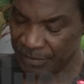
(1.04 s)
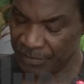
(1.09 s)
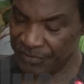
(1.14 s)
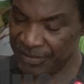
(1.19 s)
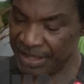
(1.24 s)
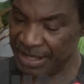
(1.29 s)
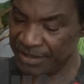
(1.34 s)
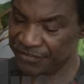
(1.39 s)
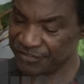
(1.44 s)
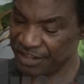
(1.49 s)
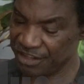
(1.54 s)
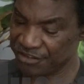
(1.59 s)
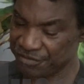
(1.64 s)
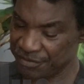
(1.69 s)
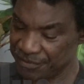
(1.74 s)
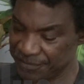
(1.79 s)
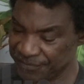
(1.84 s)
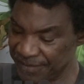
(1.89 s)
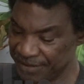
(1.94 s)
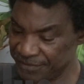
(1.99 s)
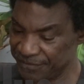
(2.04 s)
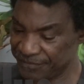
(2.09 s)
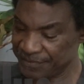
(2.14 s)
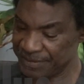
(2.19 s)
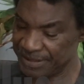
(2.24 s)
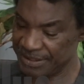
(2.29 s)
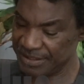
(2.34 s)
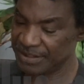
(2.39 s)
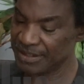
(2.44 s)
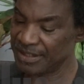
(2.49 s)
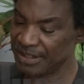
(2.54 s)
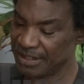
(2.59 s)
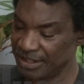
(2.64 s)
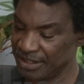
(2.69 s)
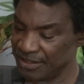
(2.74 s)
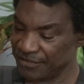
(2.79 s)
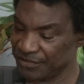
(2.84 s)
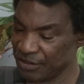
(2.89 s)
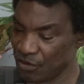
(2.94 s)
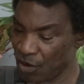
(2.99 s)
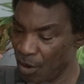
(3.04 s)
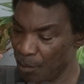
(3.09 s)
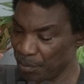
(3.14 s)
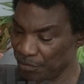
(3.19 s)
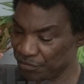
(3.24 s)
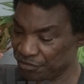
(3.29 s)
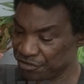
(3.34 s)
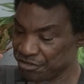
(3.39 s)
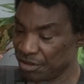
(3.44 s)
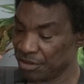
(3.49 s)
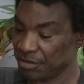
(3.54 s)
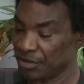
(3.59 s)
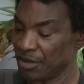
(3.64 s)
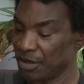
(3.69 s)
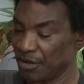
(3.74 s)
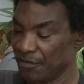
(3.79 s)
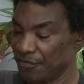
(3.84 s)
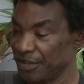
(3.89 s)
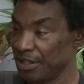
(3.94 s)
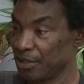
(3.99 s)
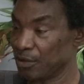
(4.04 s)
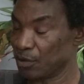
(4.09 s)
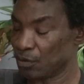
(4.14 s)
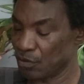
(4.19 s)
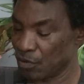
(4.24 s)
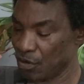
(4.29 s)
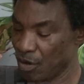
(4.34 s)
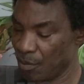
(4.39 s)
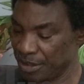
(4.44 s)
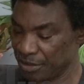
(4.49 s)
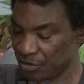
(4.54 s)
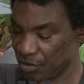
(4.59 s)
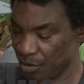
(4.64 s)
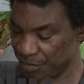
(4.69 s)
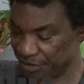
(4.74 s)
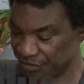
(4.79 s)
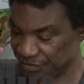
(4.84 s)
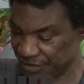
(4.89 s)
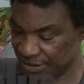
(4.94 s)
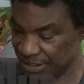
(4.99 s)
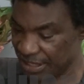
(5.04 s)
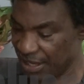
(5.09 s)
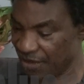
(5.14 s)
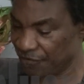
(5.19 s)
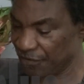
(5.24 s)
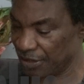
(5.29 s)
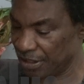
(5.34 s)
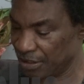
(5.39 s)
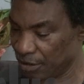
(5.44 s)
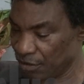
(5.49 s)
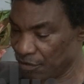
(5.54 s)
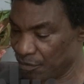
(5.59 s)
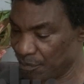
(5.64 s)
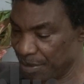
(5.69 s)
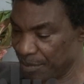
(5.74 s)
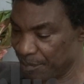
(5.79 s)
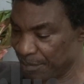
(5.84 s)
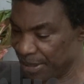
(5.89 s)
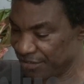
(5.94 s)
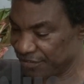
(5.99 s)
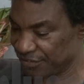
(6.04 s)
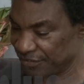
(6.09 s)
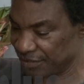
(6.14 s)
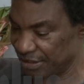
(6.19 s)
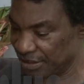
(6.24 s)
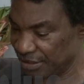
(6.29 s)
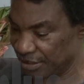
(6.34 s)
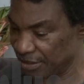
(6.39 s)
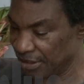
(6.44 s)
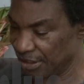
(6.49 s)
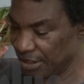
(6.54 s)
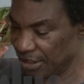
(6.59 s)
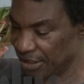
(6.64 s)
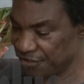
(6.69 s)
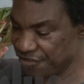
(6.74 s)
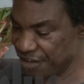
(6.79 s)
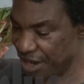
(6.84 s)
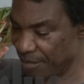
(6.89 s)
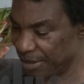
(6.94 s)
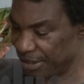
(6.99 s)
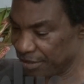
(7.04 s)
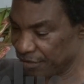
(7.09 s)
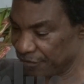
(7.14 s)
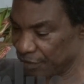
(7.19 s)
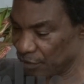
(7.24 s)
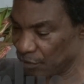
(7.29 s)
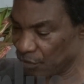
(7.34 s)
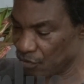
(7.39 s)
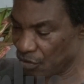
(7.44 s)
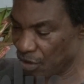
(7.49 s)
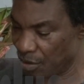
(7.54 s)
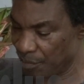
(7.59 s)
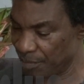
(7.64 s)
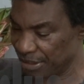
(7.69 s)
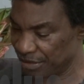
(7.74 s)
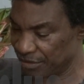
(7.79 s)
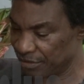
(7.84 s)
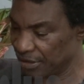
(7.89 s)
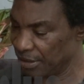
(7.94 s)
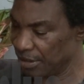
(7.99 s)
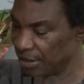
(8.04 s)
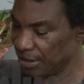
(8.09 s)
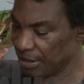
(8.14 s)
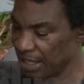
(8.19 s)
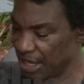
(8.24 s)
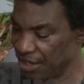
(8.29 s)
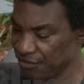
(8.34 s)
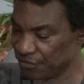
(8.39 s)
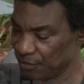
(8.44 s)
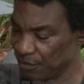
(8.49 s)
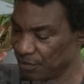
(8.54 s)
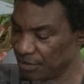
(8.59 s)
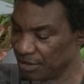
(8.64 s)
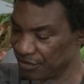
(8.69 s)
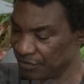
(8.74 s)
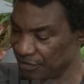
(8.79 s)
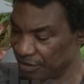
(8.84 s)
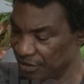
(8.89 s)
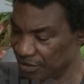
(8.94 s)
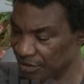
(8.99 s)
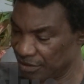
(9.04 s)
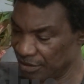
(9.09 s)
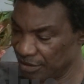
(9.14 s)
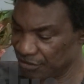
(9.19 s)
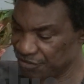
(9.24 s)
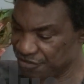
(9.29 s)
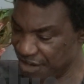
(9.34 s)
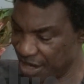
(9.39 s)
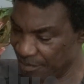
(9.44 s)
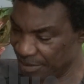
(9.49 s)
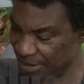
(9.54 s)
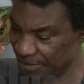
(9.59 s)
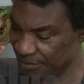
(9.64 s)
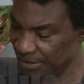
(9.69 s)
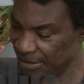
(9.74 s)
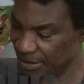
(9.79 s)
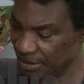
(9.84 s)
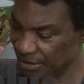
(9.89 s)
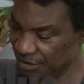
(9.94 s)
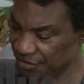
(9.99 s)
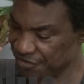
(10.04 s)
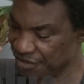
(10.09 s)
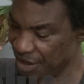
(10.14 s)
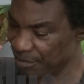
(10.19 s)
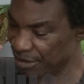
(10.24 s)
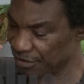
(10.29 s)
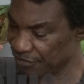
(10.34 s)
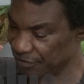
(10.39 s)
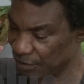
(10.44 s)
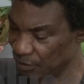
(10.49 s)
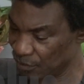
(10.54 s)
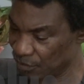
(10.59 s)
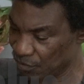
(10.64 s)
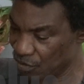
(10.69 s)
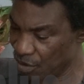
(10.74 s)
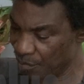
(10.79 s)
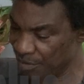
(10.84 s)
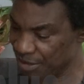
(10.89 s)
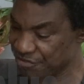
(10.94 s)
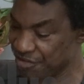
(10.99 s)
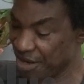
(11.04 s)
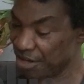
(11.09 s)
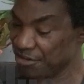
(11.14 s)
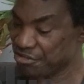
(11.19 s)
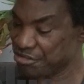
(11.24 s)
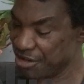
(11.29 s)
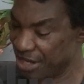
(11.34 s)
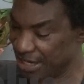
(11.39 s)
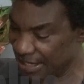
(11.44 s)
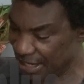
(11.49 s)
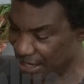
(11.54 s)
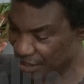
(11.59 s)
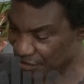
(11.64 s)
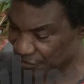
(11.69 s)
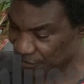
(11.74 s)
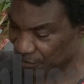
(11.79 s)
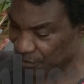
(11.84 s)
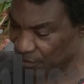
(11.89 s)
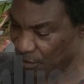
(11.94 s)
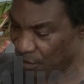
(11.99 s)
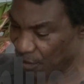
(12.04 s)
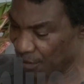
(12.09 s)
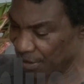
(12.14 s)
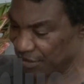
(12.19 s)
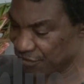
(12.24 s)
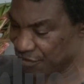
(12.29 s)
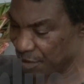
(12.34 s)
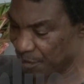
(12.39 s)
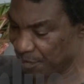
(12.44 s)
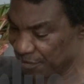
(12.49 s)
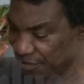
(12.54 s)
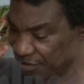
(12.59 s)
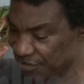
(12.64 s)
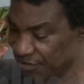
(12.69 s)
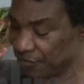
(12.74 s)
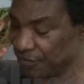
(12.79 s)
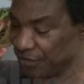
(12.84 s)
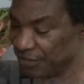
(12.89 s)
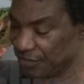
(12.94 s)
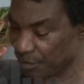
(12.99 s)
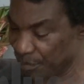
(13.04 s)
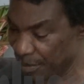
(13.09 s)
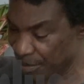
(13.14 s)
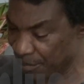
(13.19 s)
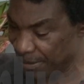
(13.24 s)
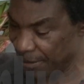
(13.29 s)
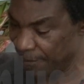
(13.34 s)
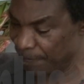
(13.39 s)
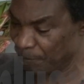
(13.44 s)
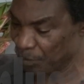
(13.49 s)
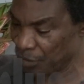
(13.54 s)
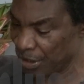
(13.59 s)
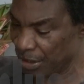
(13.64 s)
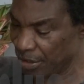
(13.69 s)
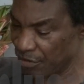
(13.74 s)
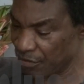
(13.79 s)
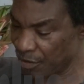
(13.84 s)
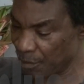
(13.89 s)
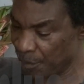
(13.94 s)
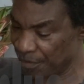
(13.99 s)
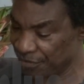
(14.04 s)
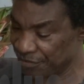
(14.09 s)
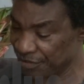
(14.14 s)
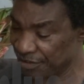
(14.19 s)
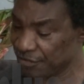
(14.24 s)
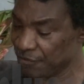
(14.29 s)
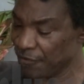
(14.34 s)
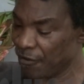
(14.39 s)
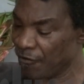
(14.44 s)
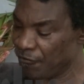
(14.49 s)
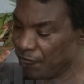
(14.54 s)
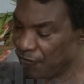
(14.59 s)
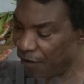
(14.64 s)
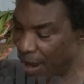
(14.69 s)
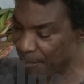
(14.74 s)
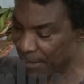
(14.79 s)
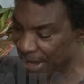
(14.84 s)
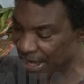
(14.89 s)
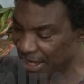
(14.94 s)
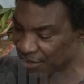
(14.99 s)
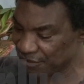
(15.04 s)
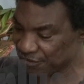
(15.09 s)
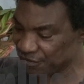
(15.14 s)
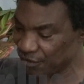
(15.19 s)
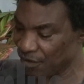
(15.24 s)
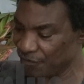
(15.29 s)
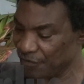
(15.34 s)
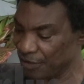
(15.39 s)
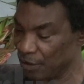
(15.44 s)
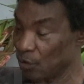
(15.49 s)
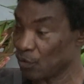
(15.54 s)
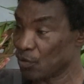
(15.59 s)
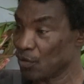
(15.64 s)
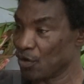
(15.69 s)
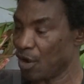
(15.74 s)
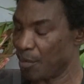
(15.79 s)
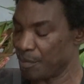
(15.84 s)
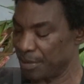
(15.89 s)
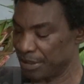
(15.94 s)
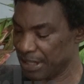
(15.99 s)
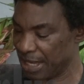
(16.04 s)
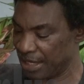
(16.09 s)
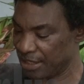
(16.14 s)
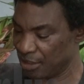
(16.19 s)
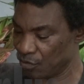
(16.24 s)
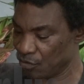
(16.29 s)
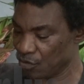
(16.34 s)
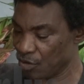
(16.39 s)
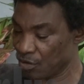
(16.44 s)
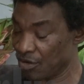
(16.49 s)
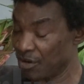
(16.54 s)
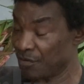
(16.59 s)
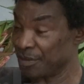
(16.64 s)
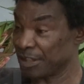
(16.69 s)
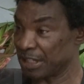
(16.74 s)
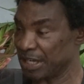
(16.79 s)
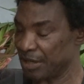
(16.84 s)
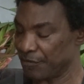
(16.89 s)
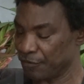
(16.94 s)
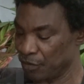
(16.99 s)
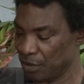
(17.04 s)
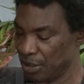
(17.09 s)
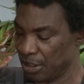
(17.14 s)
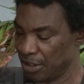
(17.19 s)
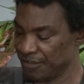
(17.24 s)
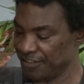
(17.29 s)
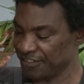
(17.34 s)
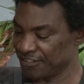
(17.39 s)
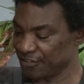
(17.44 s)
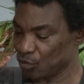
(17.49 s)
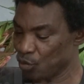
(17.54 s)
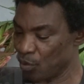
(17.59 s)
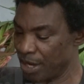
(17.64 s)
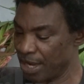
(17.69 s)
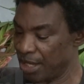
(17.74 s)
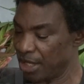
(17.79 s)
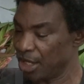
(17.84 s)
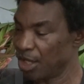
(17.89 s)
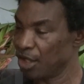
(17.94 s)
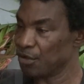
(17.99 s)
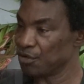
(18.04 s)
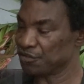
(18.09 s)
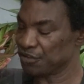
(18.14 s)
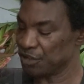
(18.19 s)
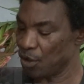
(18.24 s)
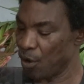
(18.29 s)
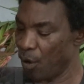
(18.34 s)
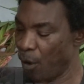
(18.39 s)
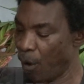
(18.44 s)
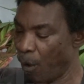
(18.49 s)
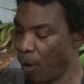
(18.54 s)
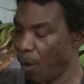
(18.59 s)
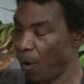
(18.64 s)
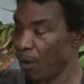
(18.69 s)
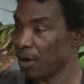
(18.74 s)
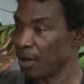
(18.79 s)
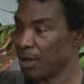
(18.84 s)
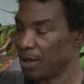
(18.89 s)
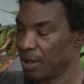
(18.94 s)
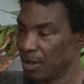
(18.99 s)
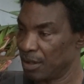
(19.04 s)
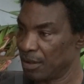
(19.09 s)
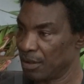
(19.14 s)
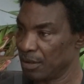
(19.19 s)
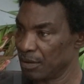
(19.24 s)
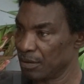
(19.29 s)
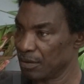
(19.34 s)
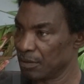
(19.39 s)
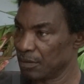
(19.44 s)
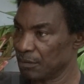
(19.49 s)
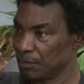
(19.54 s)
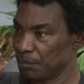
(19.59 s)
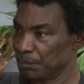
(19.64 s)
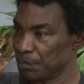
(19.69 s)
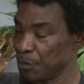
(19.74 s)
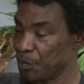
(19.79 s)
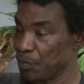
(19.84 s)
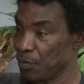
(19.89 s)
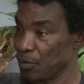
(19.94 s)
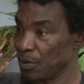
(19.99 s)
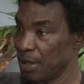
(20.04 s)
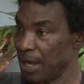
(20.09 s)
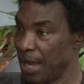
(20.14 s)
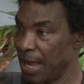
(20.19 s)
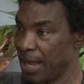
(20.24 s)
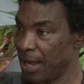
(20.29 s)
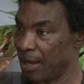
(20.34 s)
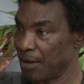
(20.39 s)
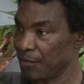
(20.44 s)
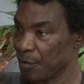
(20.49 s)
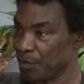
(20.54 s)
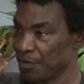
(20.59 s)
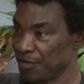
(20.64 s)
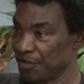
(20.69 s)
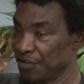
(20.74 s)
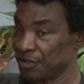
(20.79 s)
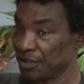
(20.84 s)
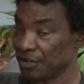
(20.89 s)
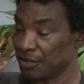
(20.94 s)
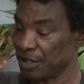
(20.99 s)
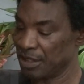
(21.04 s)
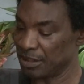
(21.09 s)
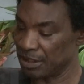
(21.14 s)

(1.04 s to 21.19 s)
Then Section 33 is a composition of the local government committee. They have a lot of members. The chairman of the local government council is a chairman. The chairman of the local government traditional council or his representative is a member. A representative of farmers of the local government at the local government level. This is where you see all people are represented.